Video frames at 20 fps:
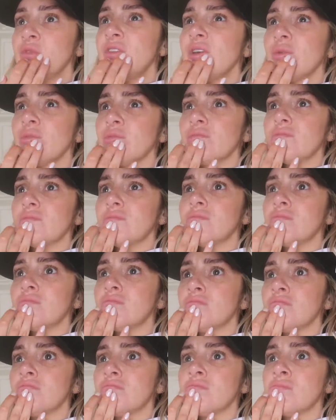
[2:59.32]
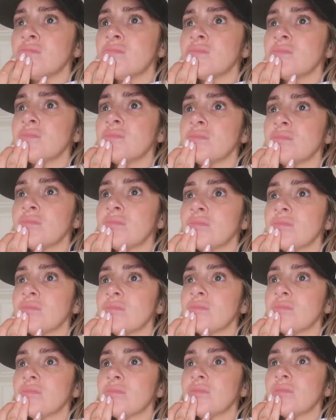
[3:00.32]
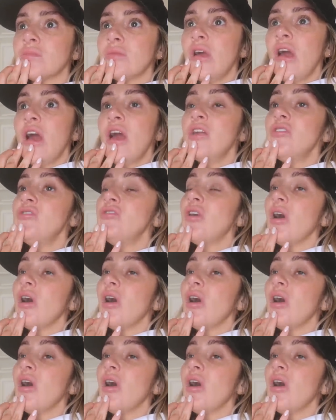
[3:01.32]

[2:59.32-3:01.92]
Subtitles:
We didn't even look at Zante. And then we were